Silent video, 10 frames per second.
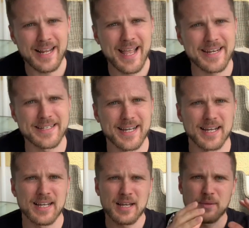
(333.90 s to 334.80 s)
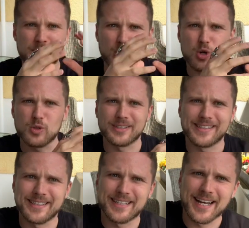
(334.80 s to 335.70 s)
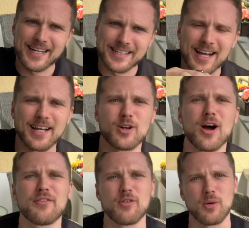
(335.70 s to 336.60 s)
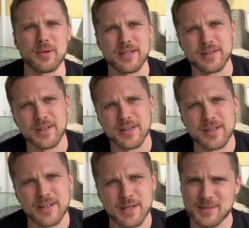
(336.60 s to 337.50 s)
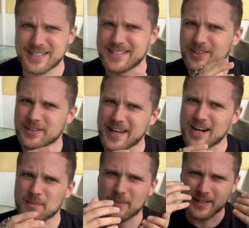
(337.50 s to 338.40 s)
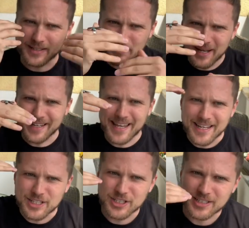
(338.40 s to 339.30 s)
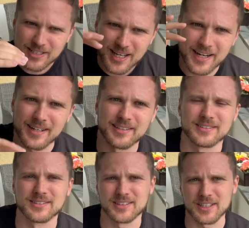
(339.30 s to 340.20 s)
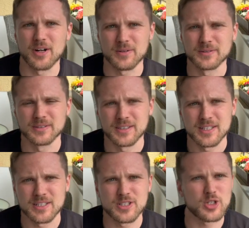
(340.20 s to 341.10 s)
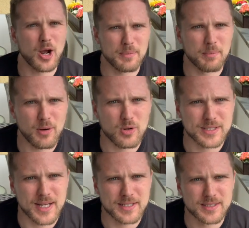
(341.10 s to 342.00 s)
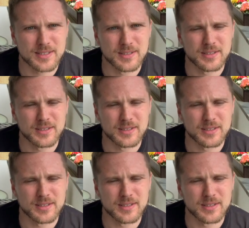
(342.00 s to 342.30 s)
And uh, the Kundalini kind of died off for me. It was still there, but the medications kind of, you know, stopped the process.